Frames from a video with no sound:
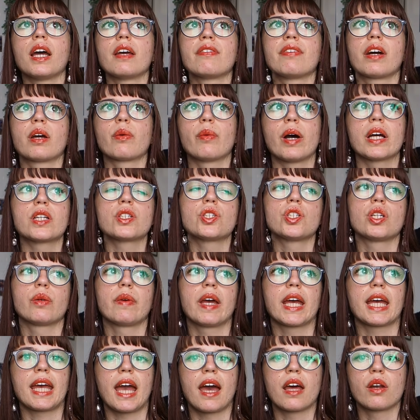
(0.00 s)
if I were to do it
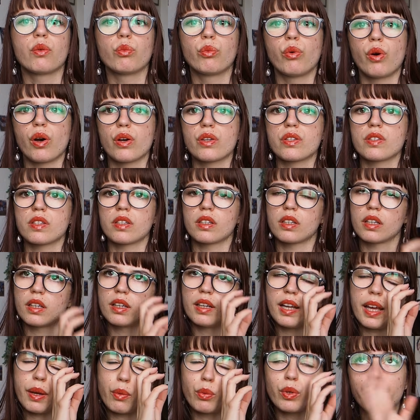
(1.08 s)
again
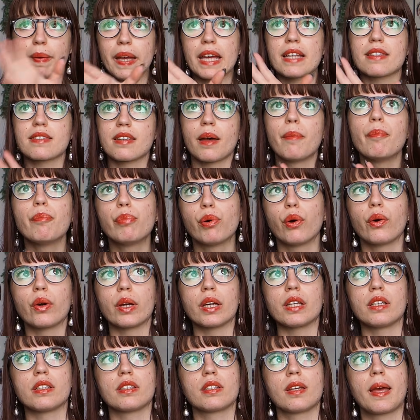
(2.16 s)
would be at some
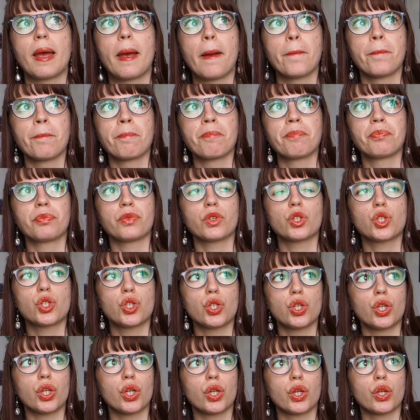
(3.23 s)
point
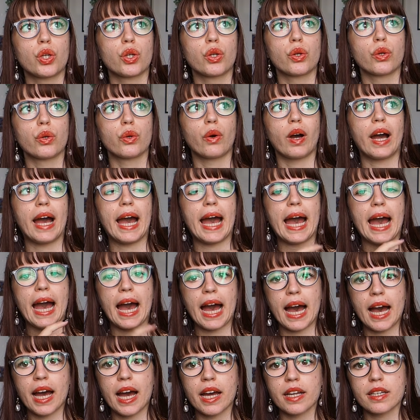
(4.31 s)
to
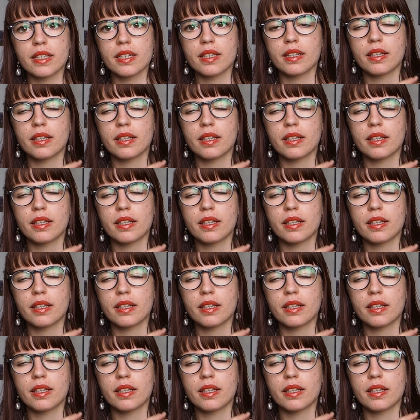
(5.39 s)
add,